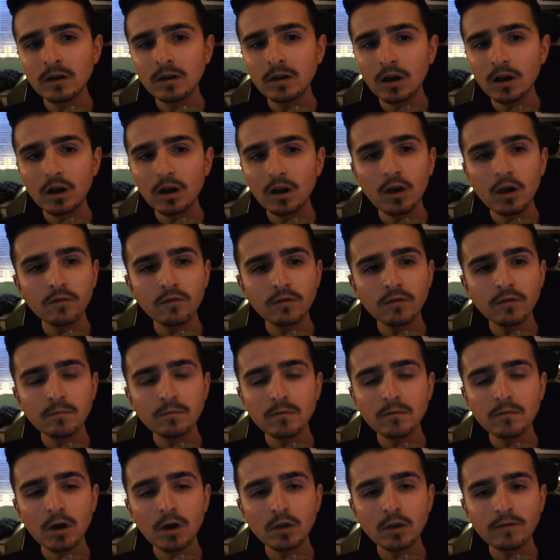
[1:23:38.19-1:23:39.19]
a lot of them
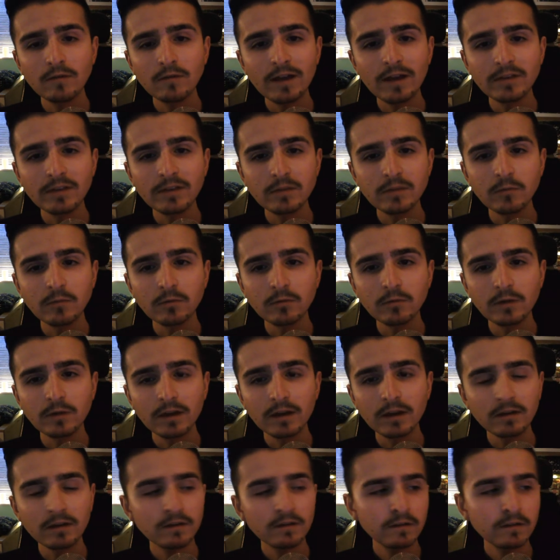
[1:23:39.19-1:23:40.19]
aren't around anymore,
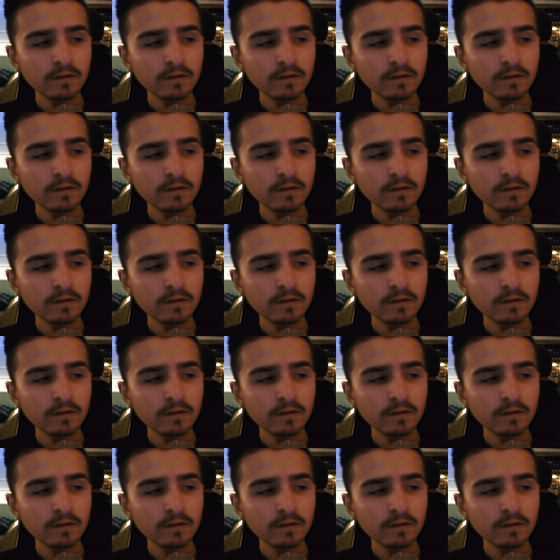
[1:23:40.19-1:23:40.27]
like,